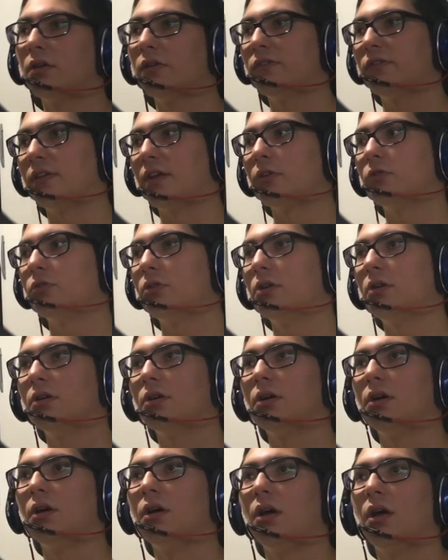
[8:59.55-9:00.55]
centered,
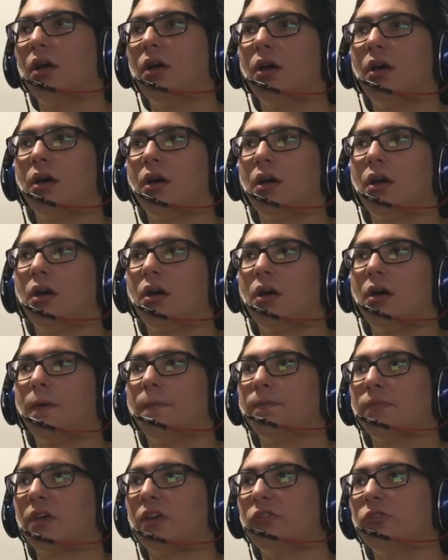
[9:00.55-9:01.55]

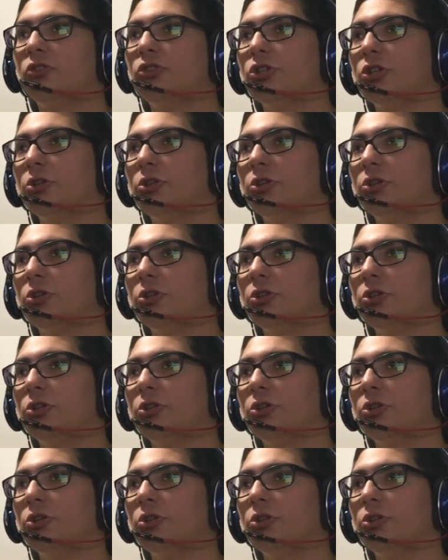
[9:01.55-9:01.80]
um, as it